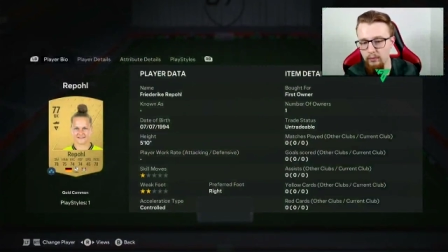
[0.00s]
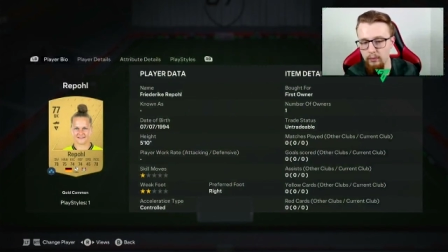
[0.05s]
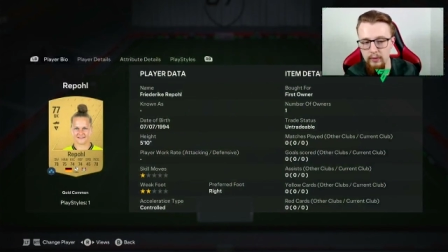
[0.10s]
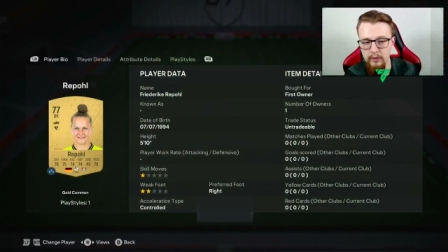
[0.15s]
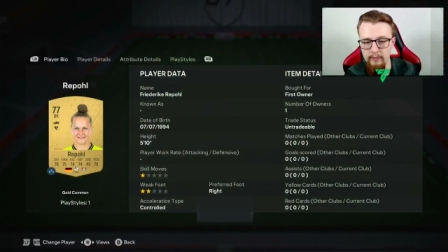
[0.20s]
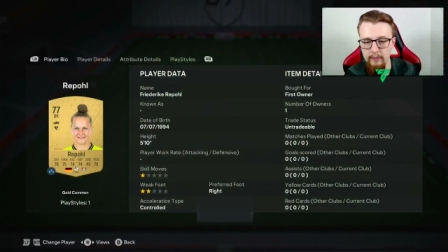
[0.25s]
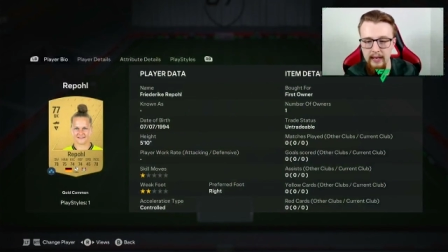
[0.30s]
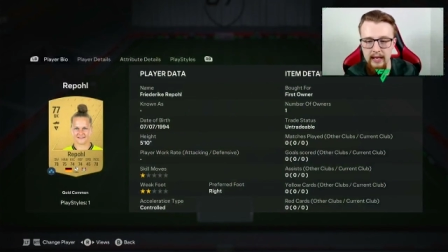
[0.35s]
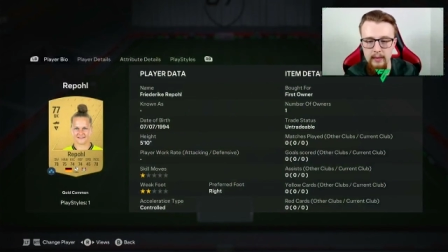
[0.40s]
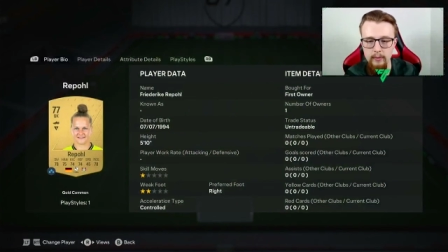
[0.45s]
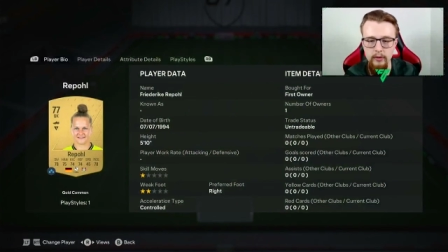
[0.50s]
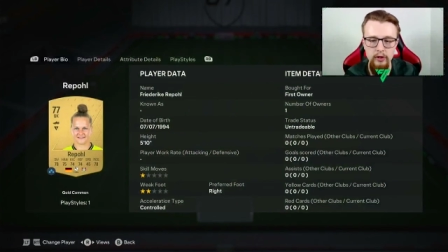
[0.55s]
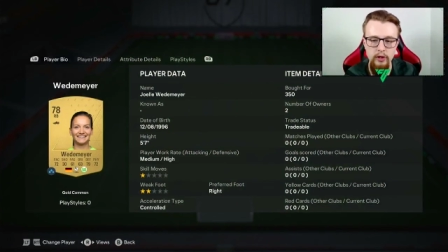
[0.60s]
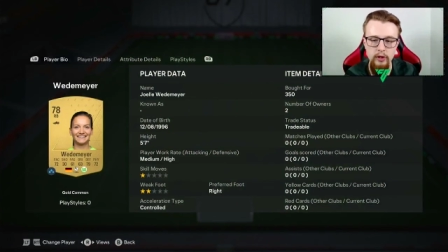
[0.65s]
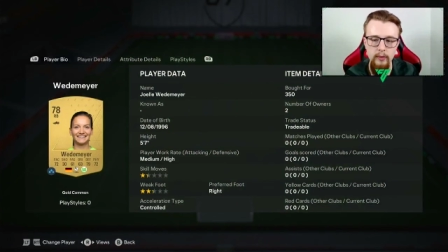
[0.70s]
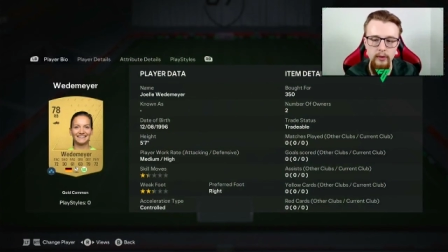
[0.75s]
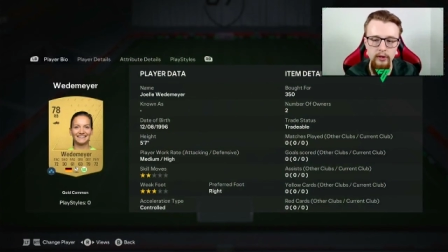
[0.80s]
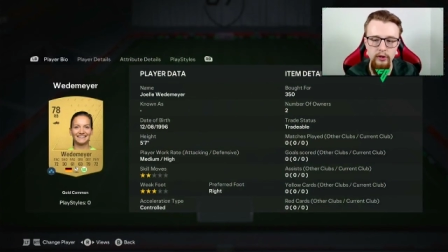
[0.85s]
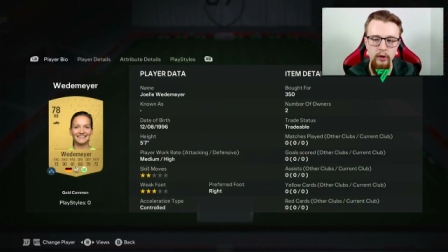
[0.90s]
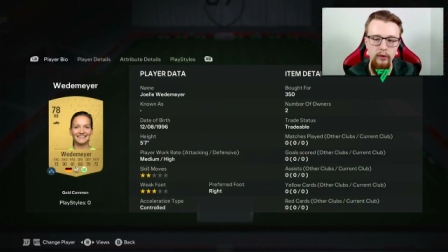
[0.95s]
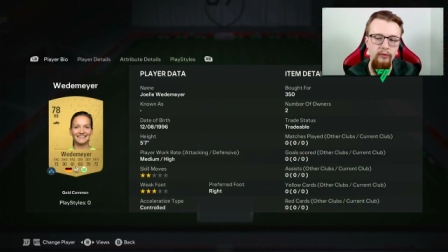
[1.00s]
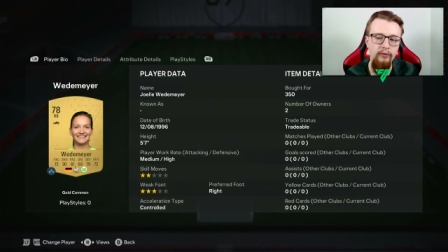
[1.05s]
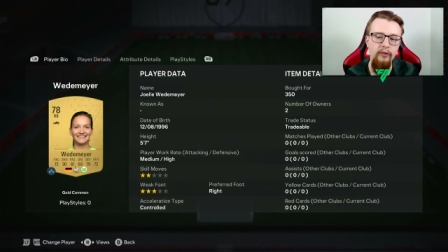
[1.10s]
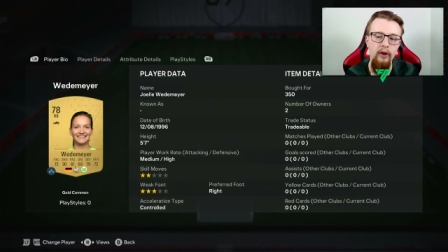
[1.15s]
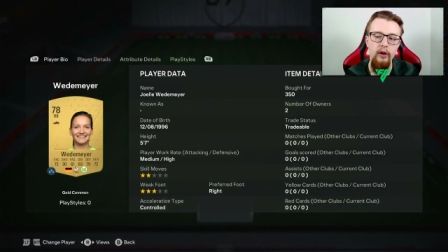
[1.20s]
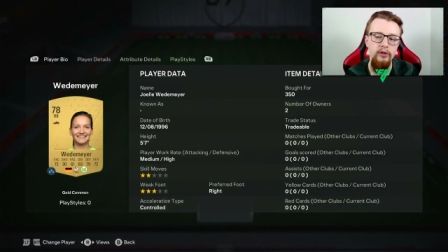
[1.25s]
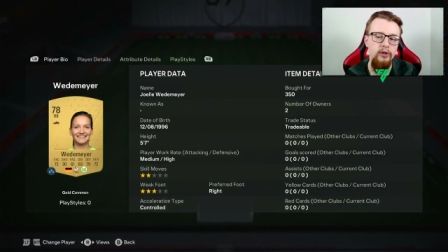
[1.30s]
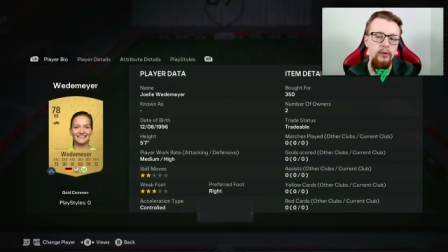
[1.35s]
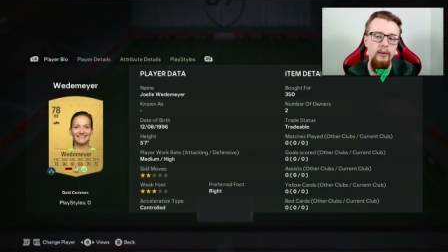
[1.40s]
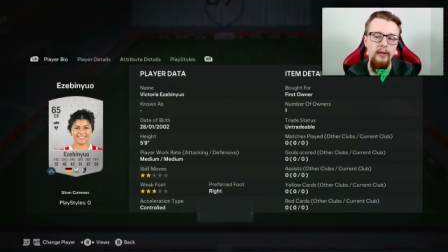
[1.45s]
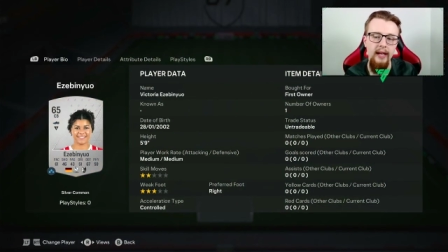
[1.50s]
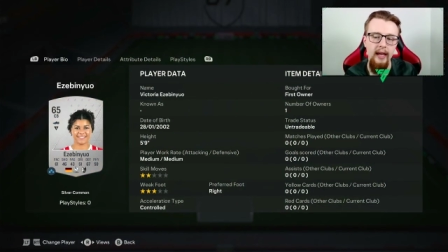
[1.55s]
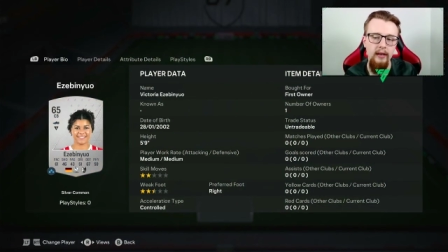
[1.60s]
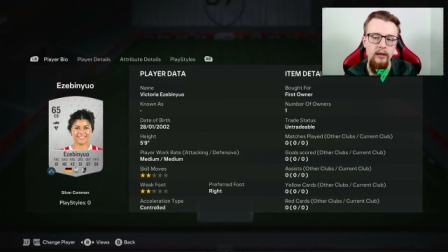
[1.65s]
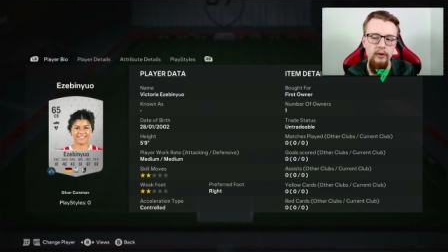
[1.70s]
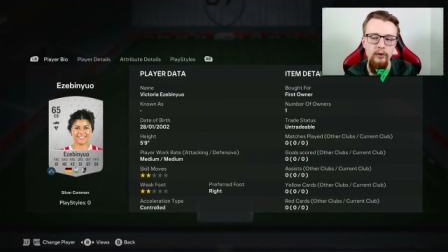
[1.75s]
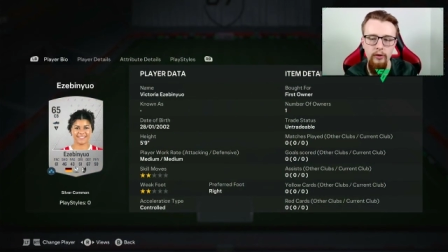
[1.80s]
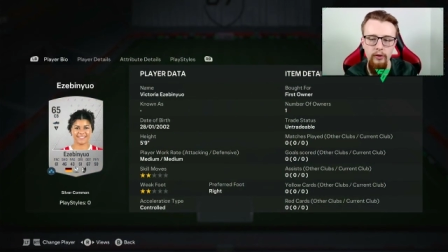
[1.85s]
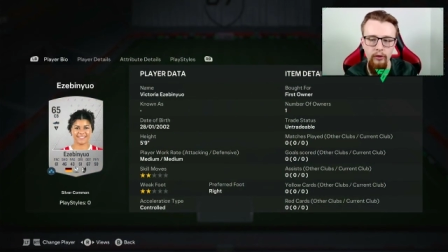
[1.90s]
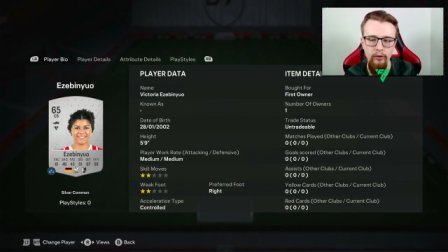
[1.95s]
we've been able to do it so far. So again,
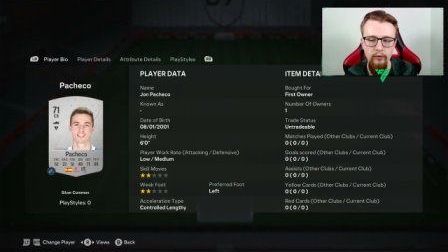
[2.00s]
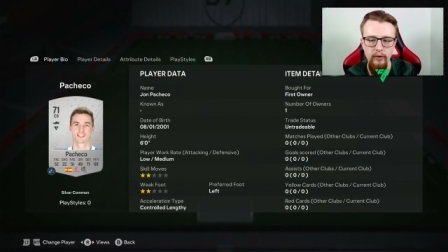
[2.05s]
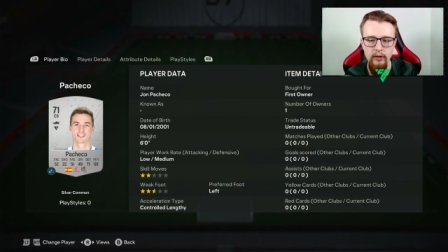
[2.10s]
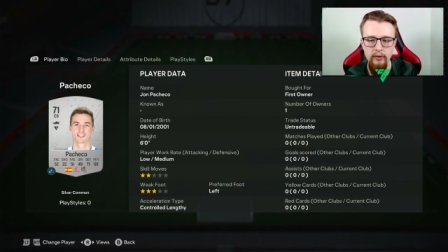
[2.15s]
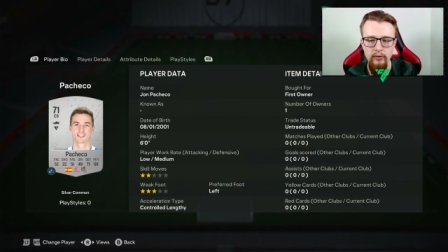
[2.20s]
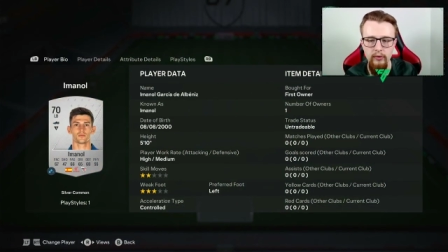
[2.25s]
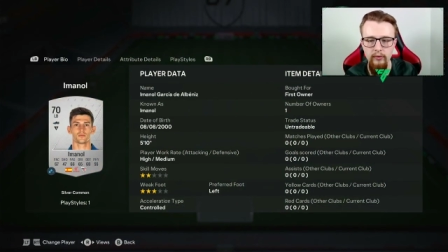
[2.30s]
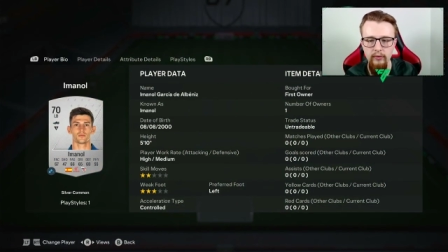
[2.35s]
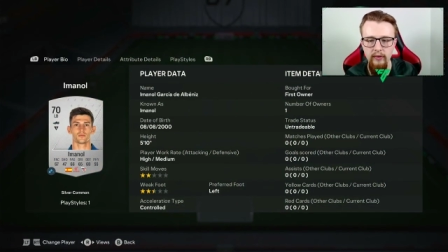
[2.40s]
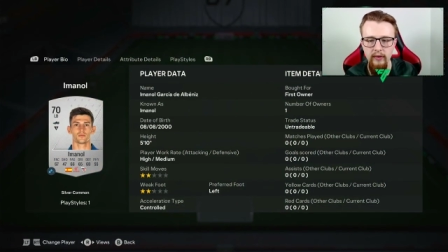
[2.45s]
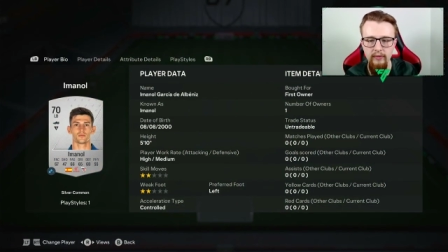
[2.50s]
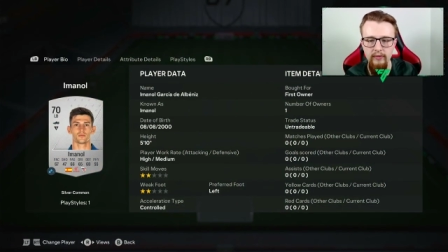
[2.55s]
another 350